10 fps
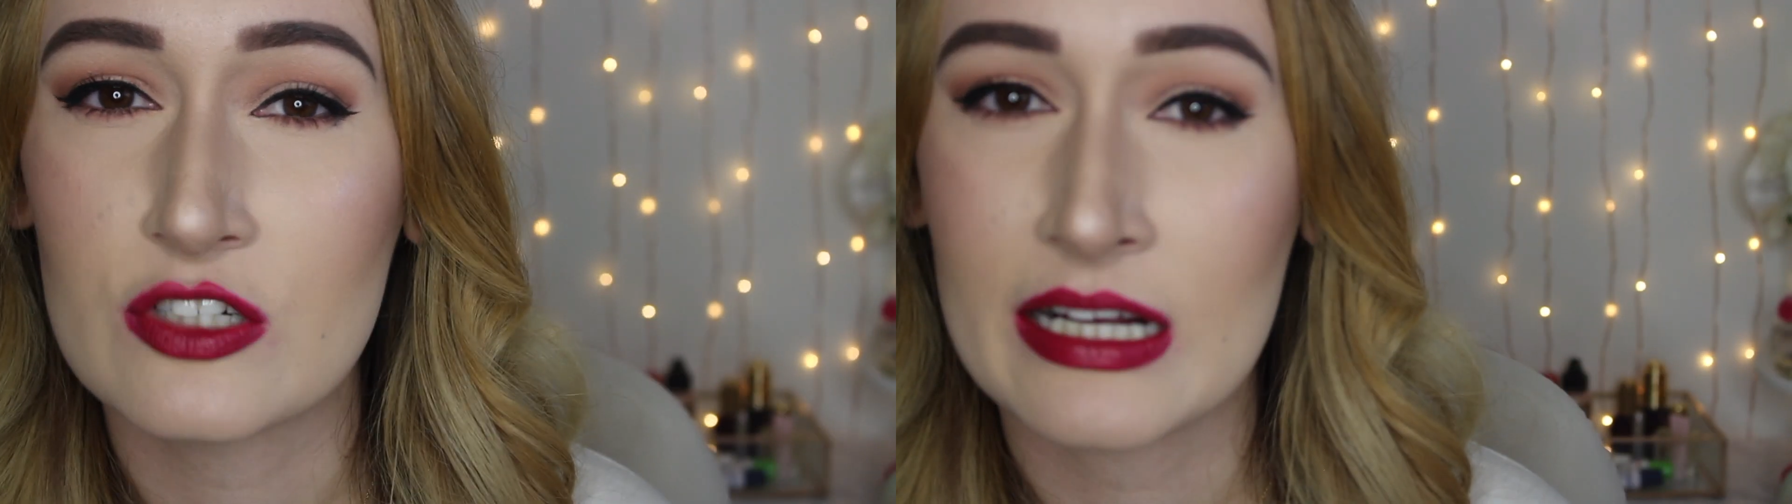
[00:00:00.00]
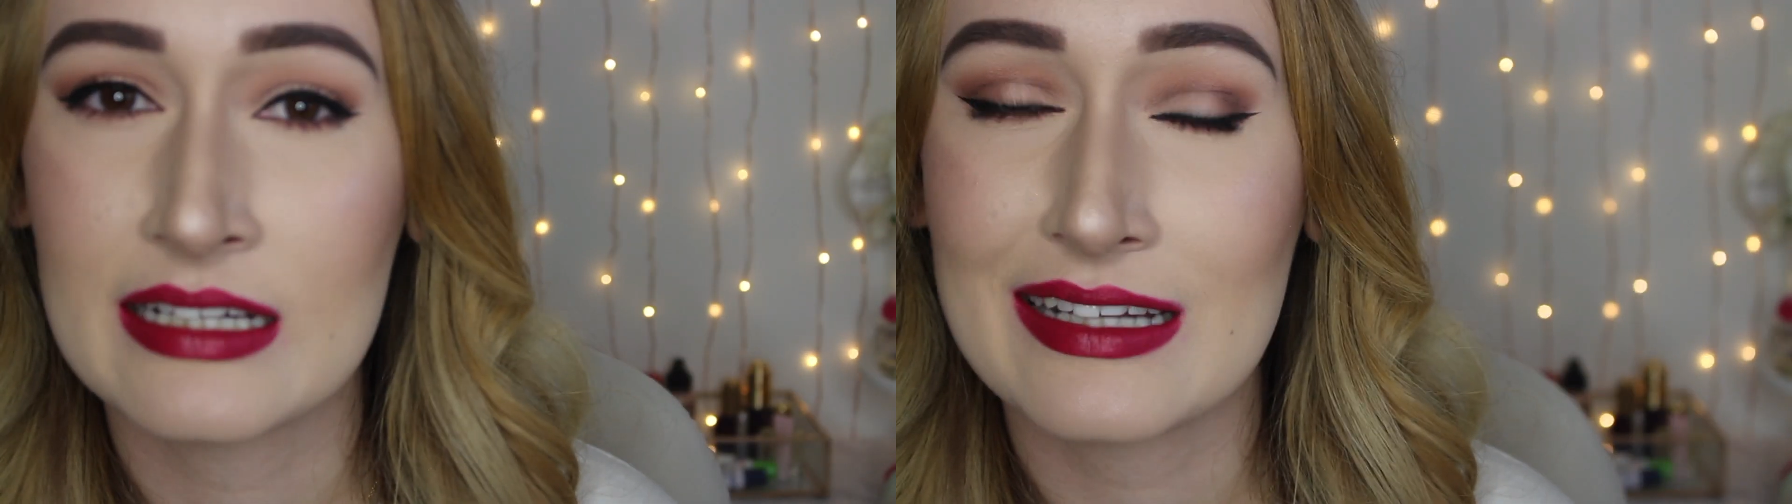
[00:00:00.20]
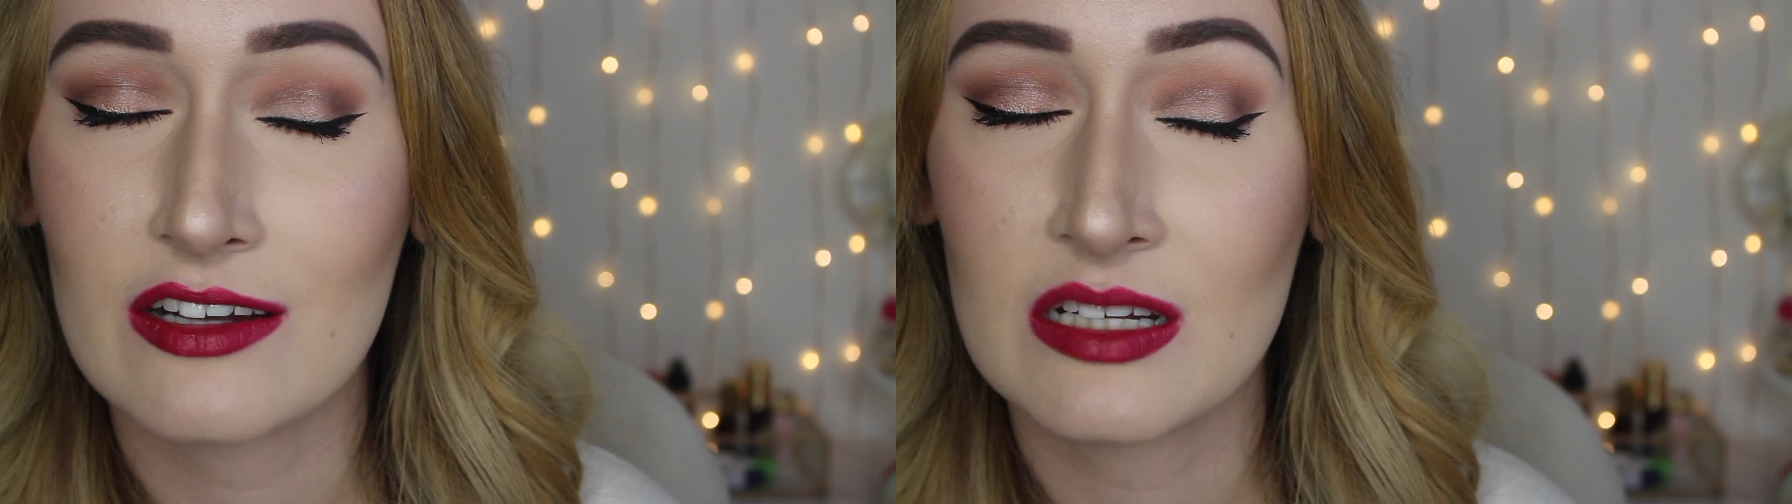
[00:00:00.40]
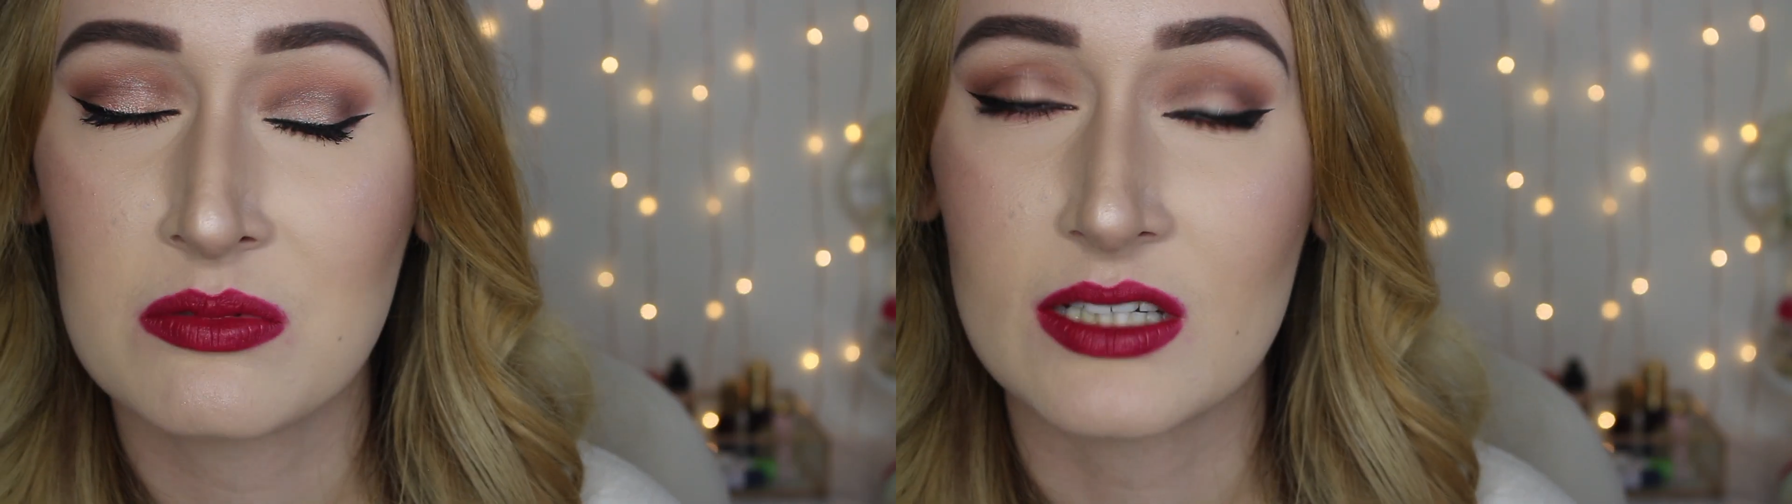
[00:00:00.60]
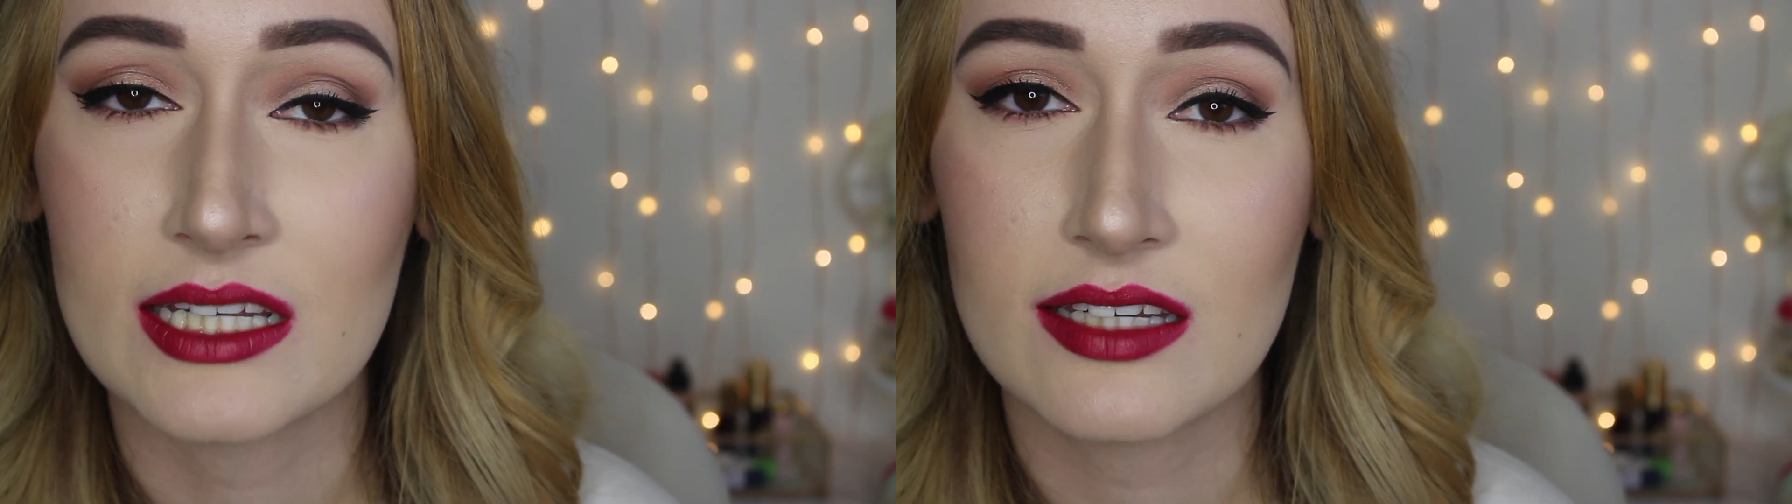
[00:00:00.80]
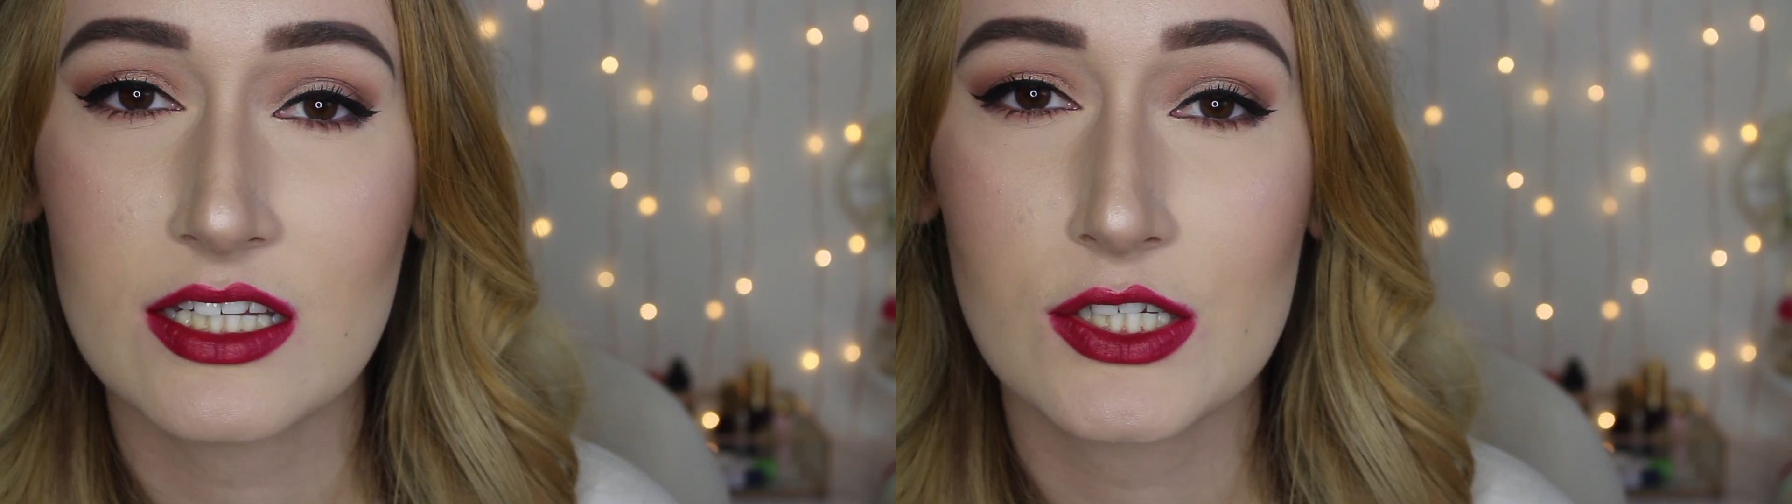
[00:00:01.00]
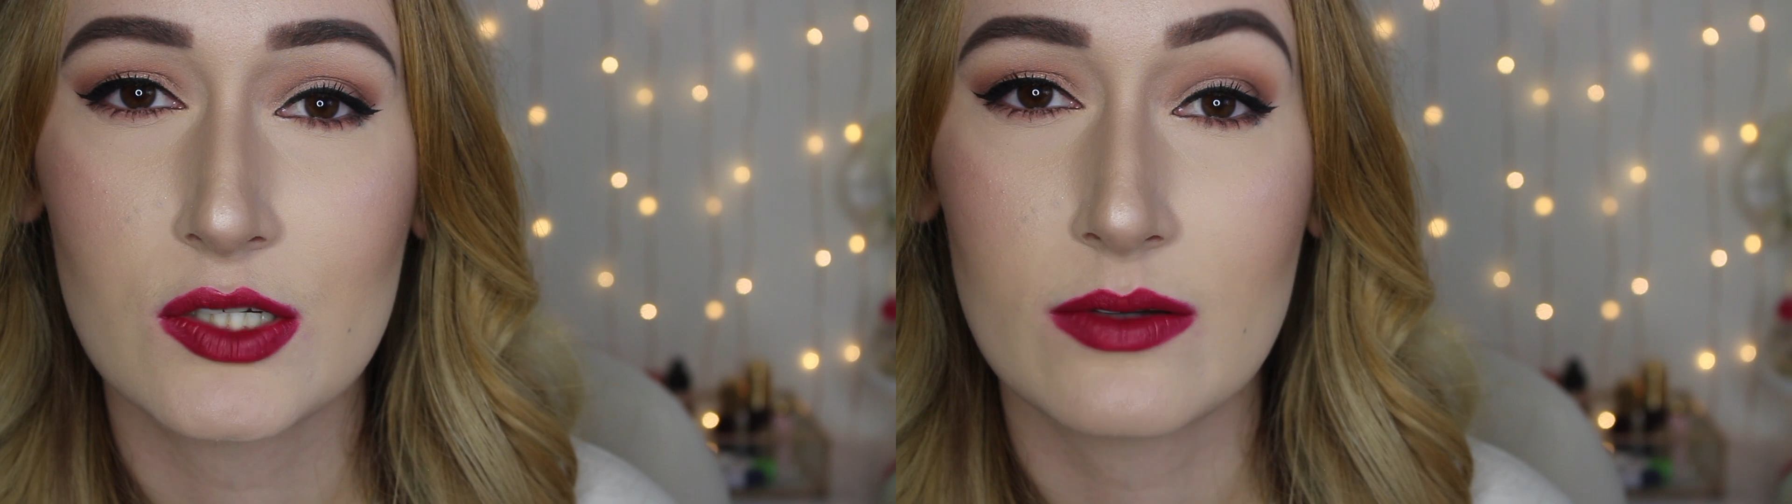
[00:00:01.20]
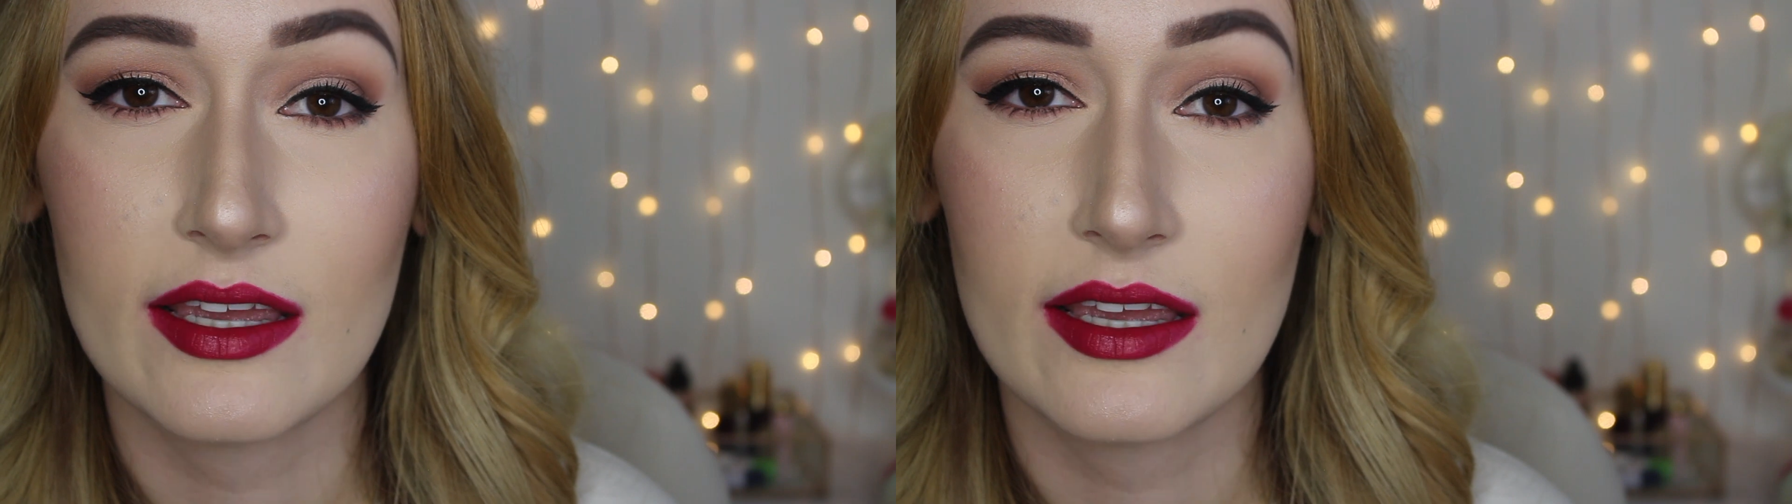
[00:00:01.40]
dried down completely to